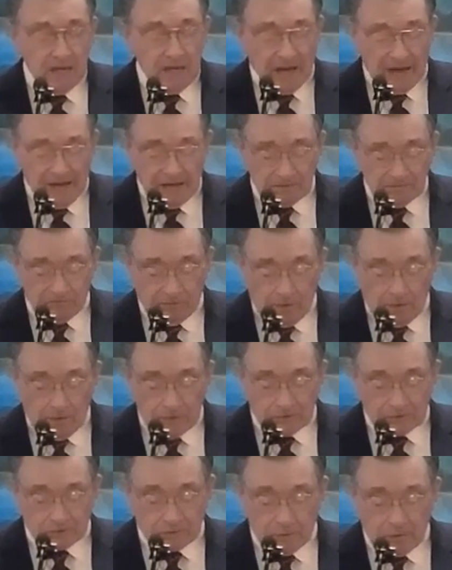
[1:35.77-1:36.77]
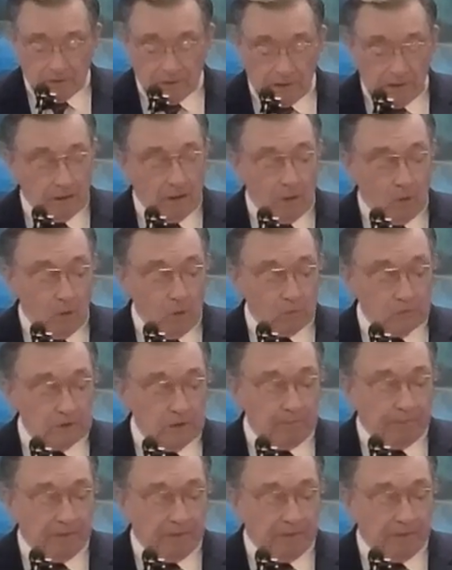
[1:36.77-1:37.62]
and verse 28. Hold your